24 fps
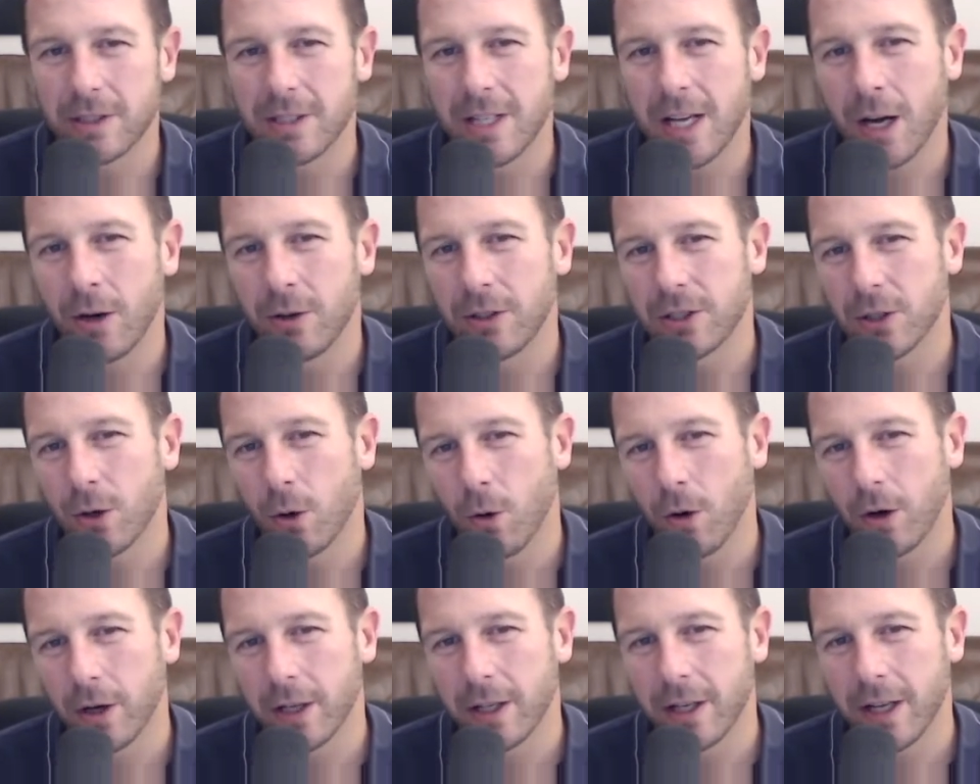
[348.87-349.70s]
Now it's
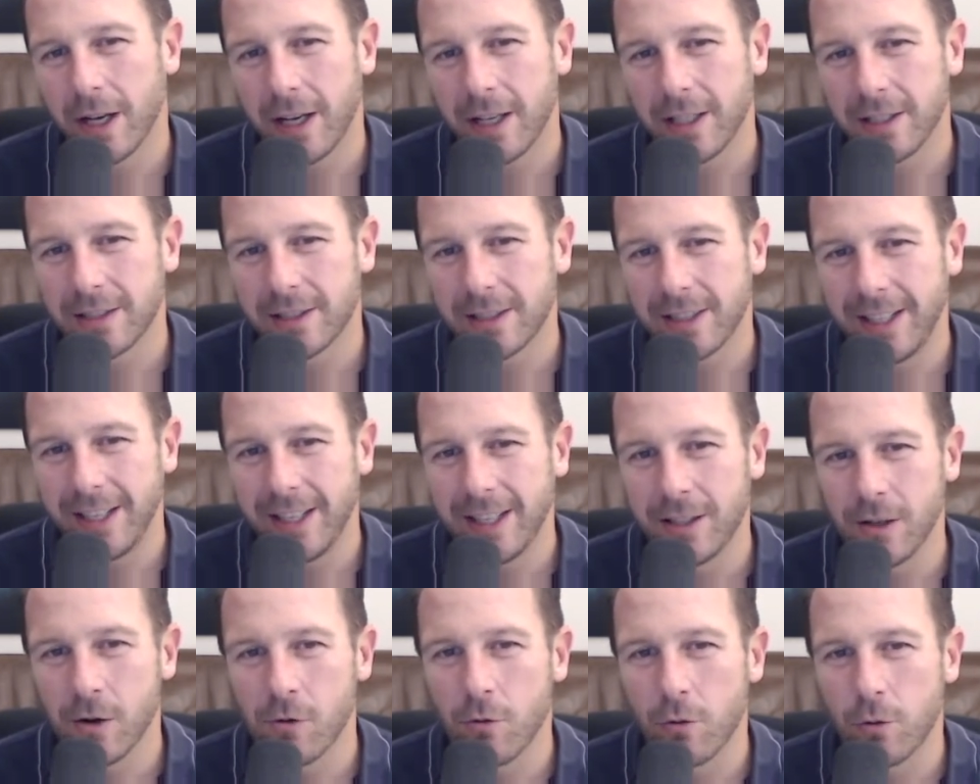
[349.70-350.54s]
organized
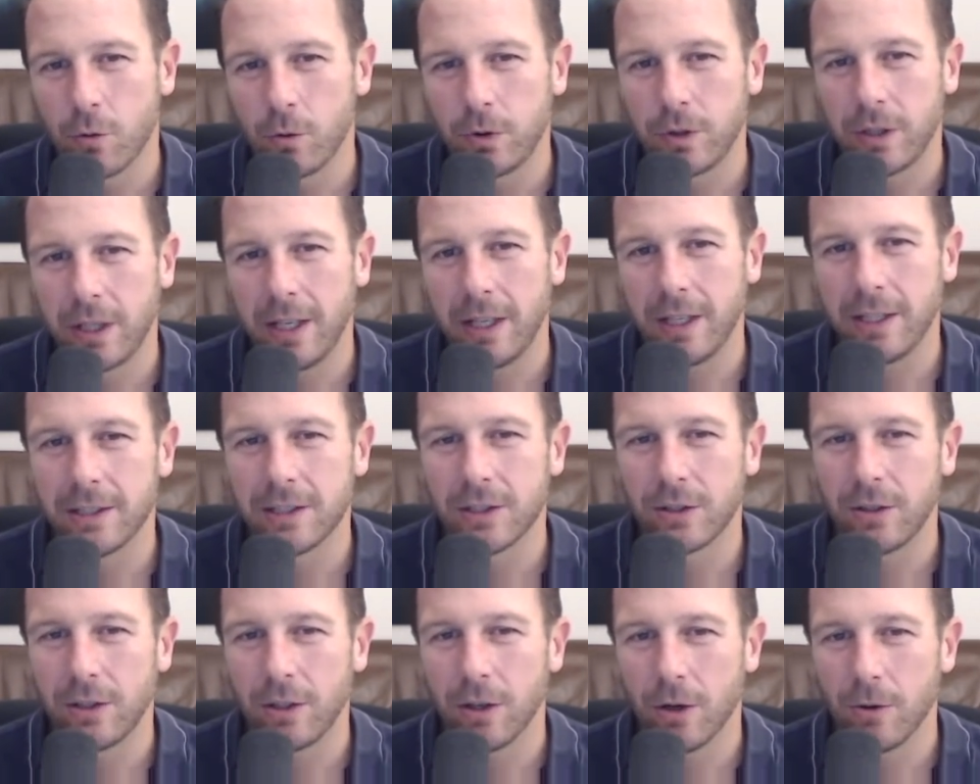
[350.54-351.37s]
in root keys,
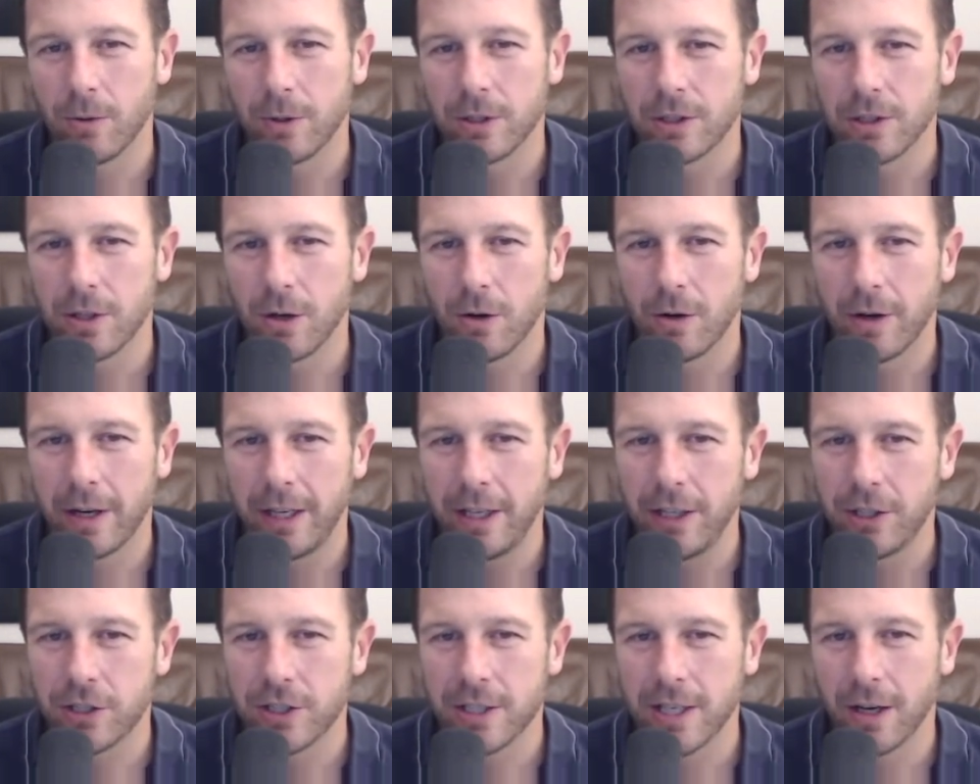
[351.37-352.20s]
so you always know
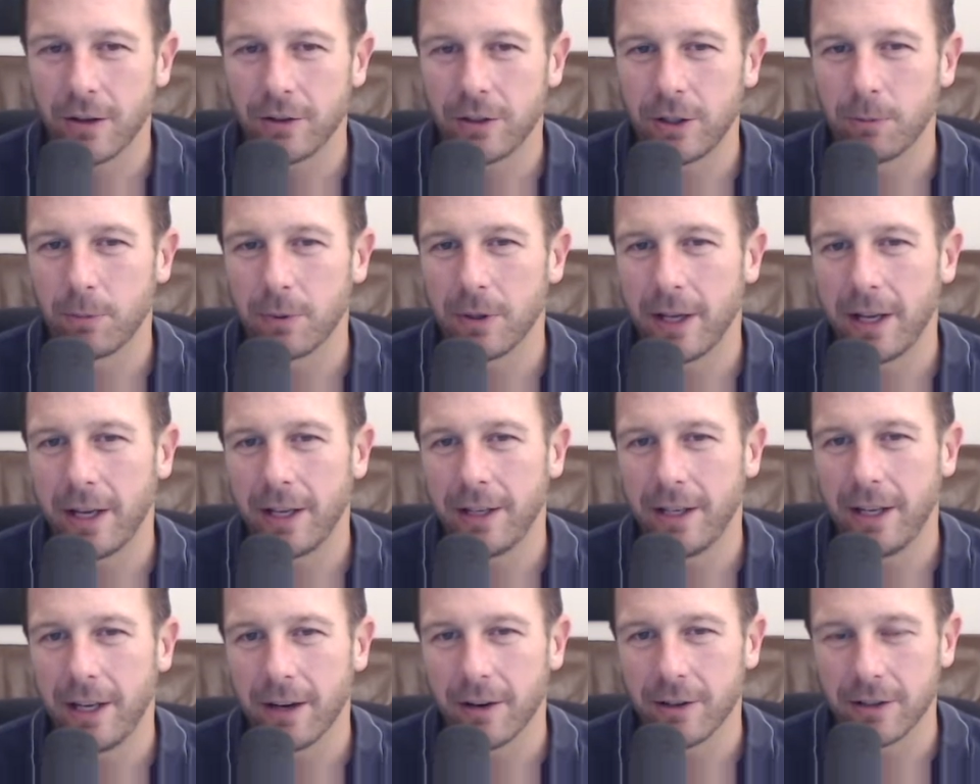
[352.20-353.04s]
each sound you play
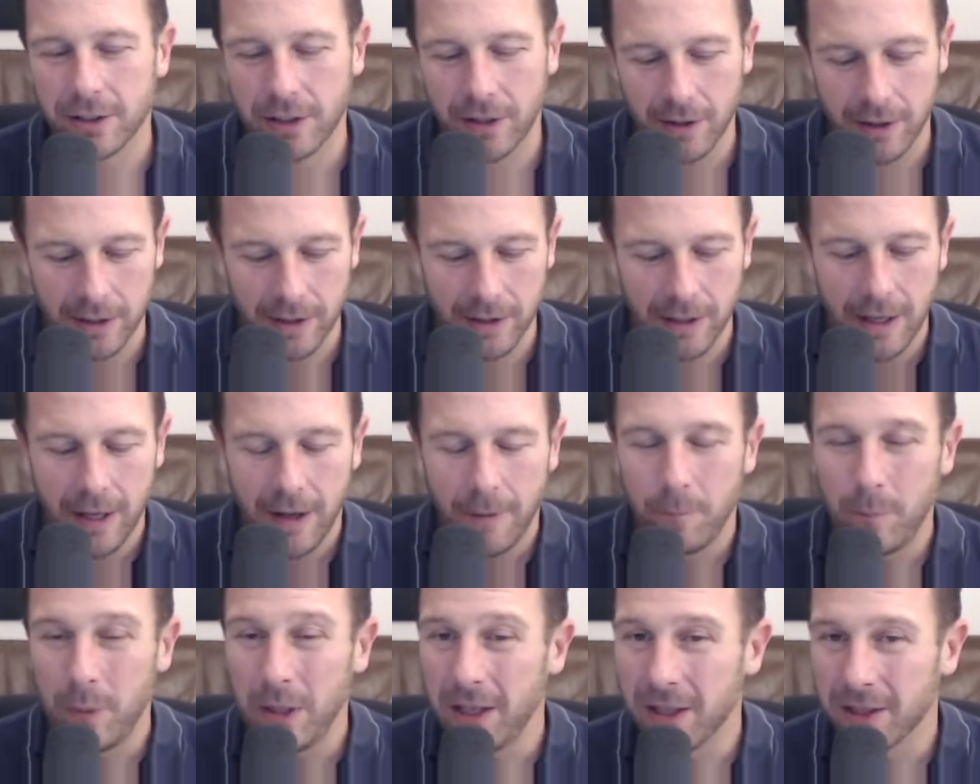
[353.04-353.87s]
in here is gonna
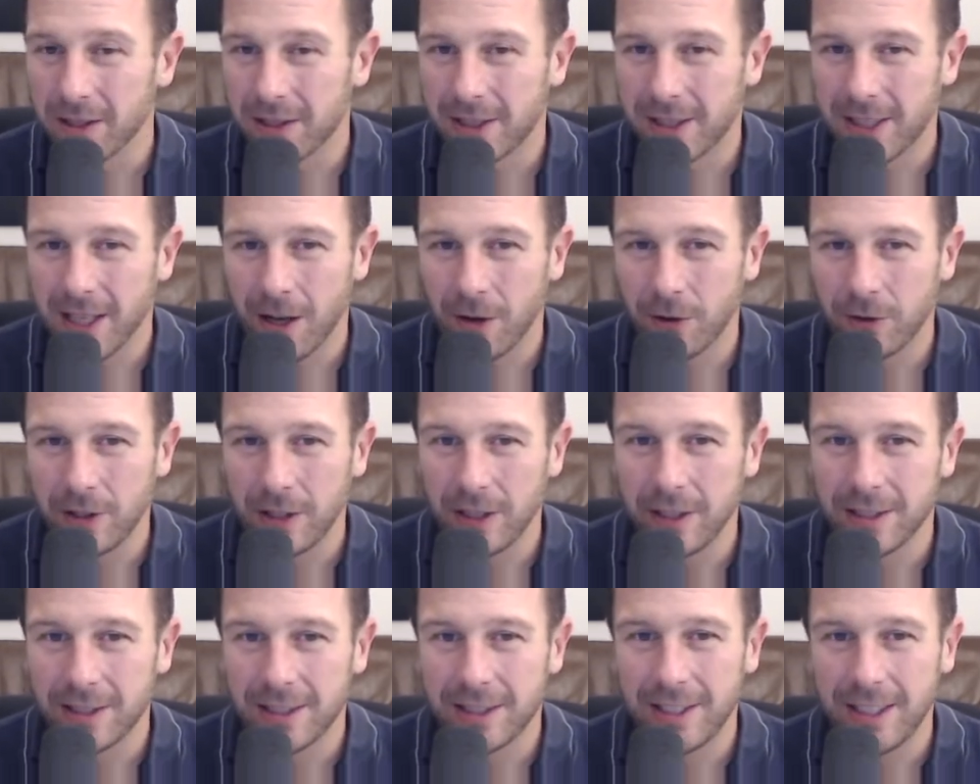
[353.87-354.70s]
be a
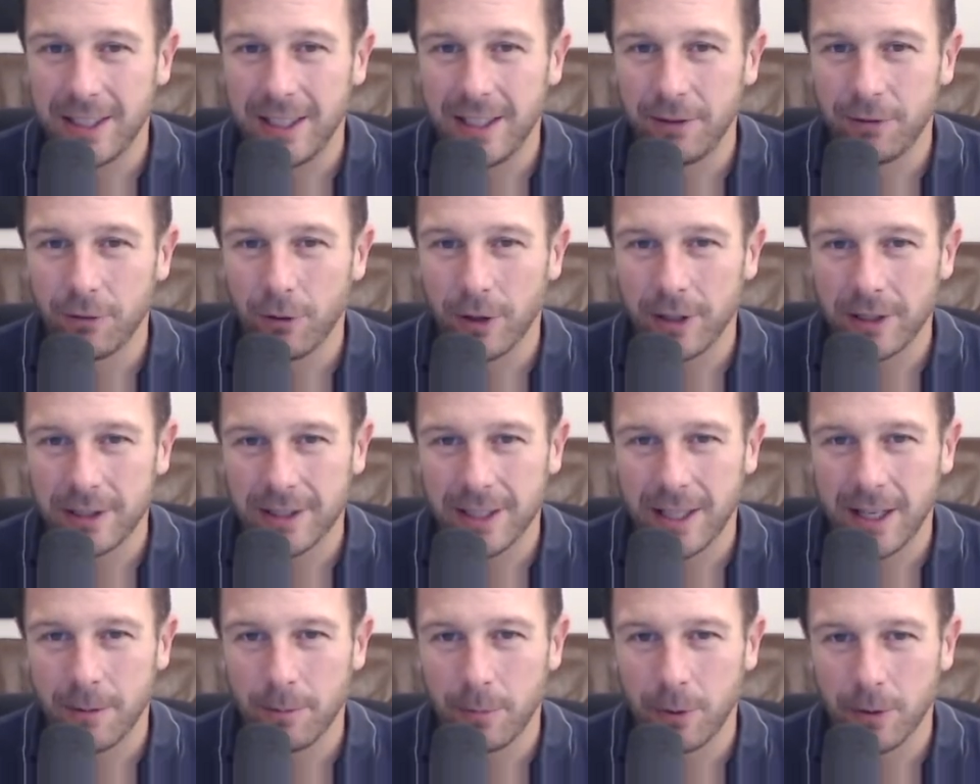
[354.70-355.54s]
sounding C, for
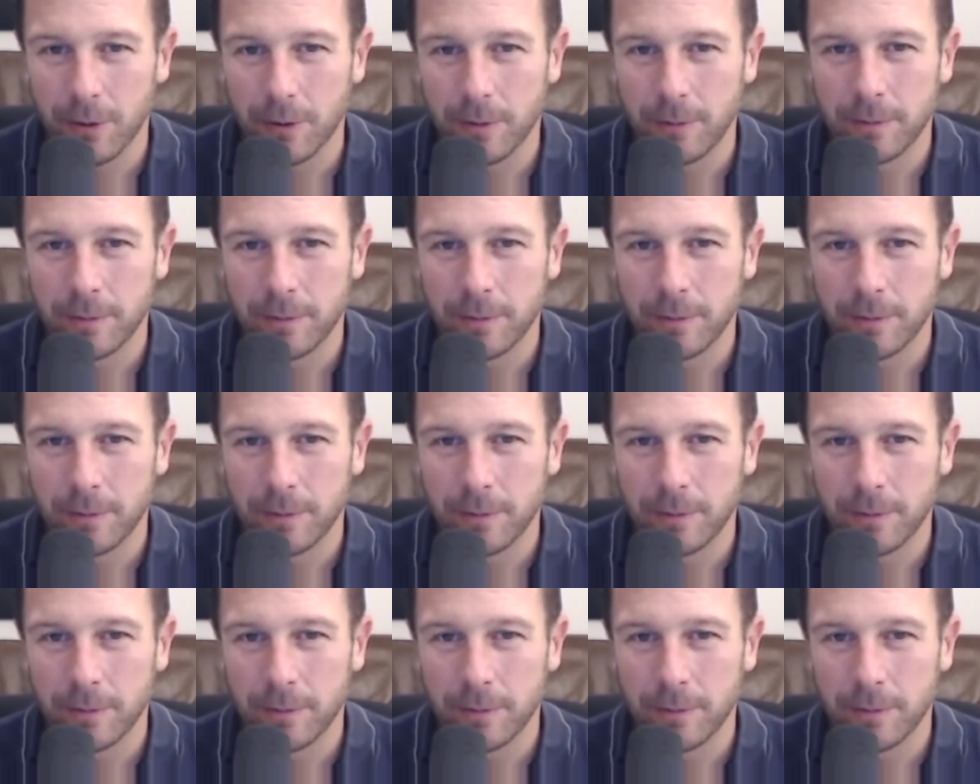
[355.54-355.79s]
example.